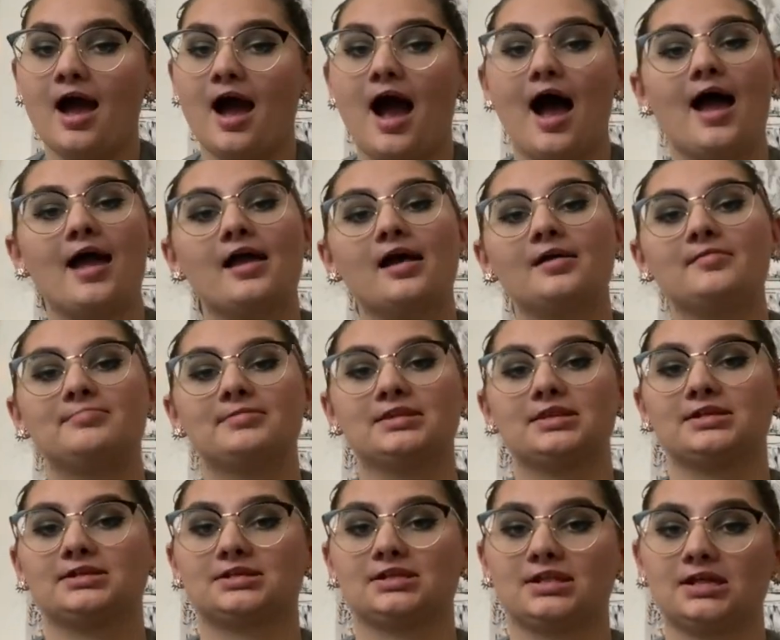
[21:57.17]
I have been
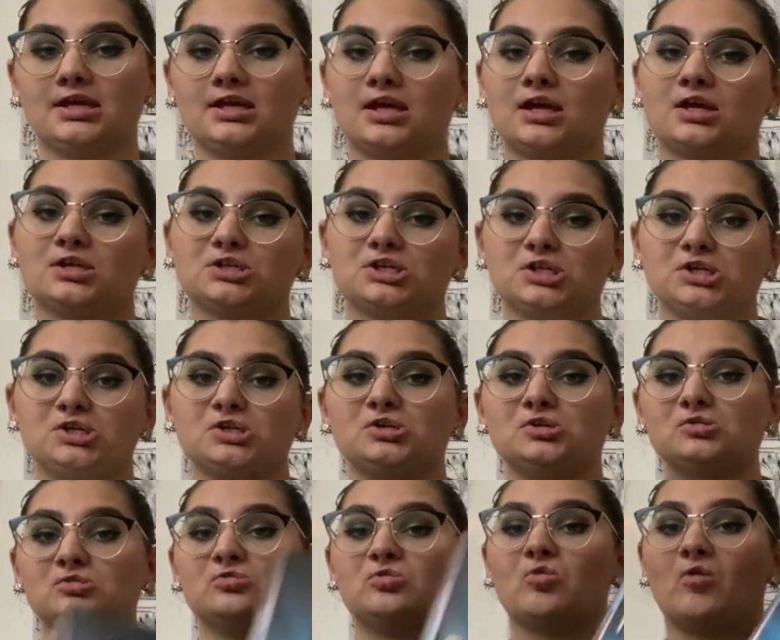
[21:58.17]
listening
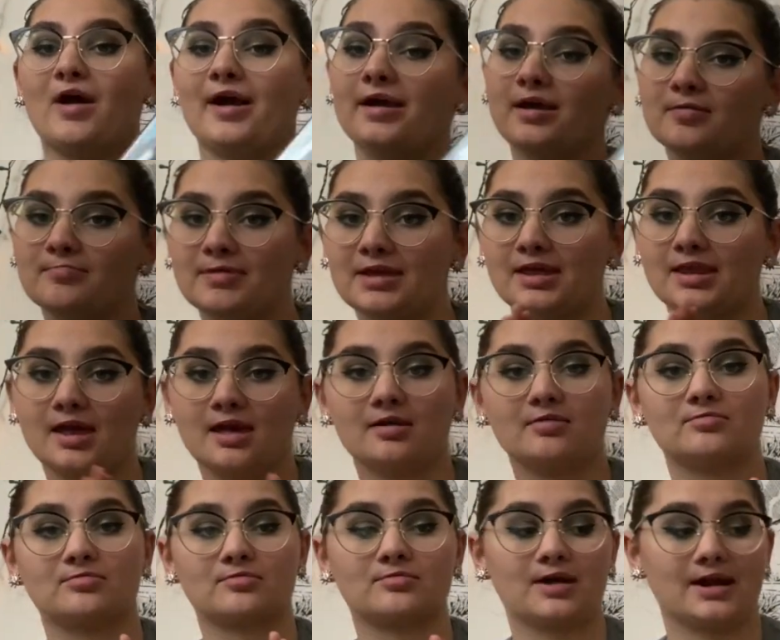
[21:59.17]
to quite a bit
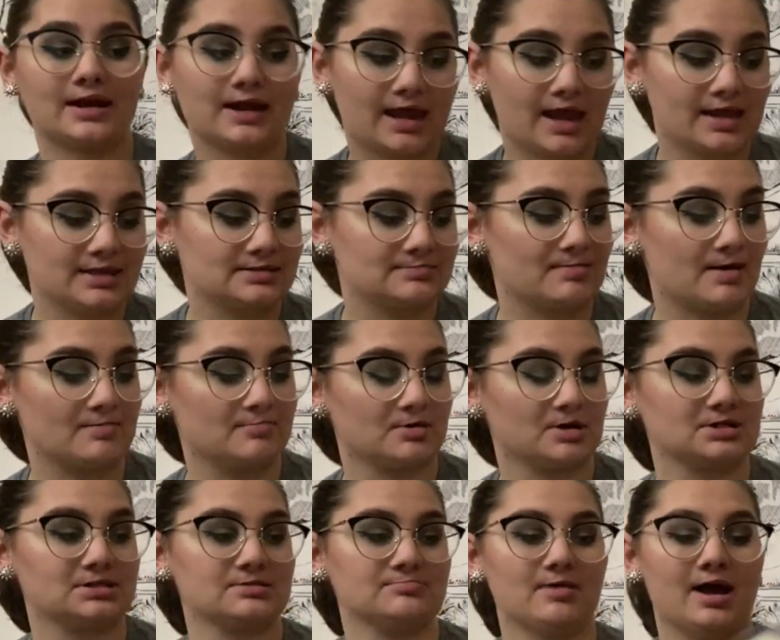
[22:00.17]
of Renegades by
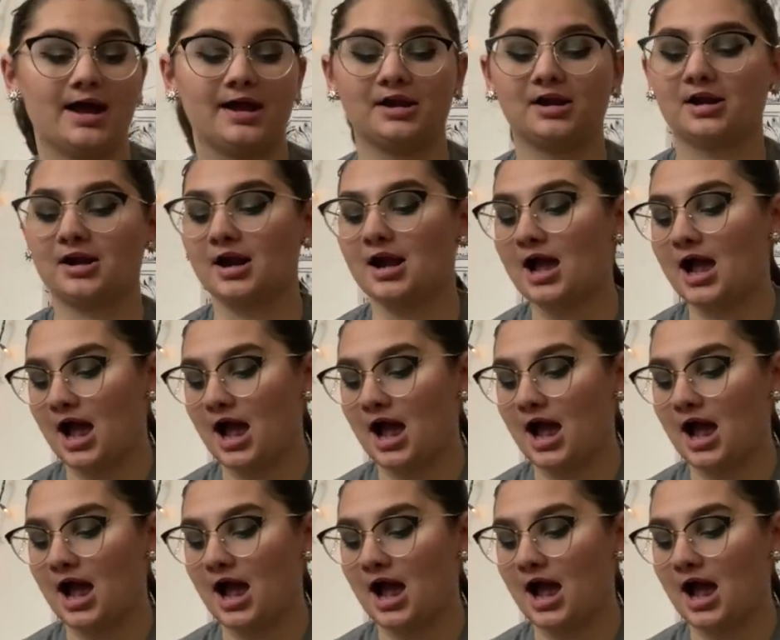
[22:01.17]
Marissa Meyer.